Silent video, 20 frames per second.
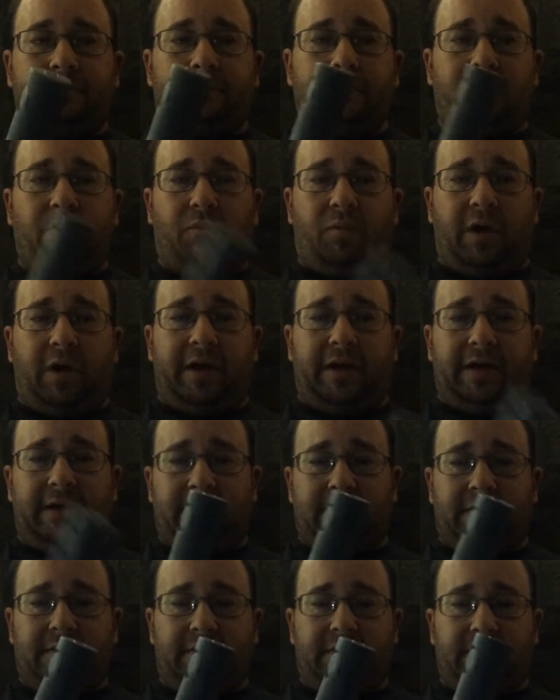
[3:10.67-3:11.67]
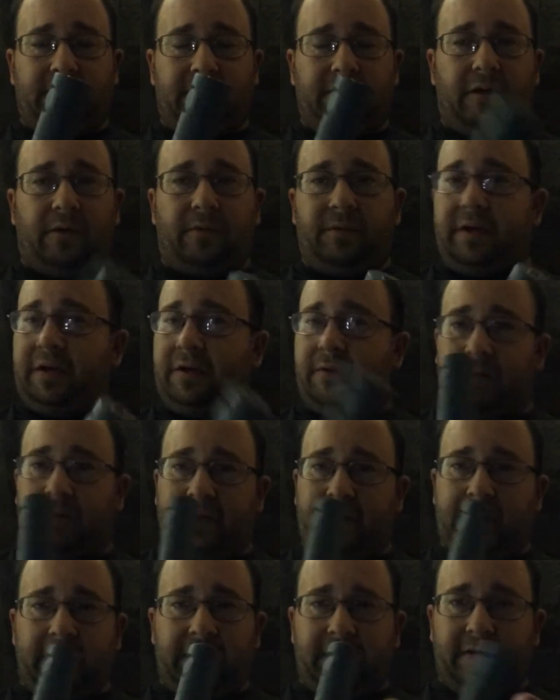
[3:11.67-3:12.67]
White and OD
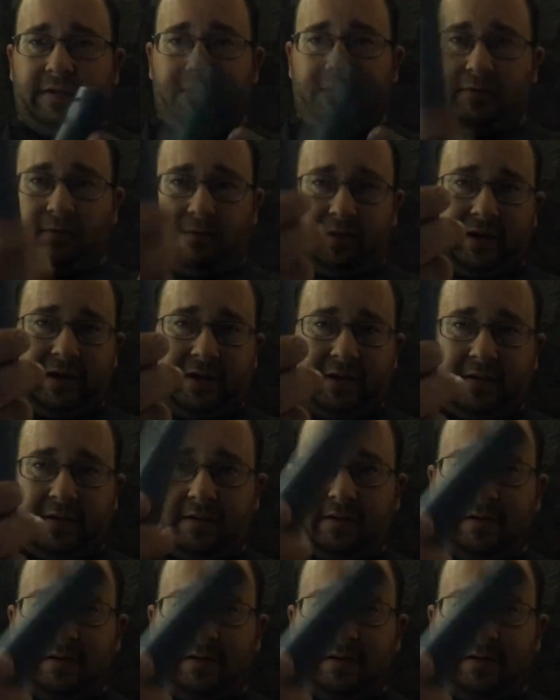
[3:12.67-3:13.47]
green and gray.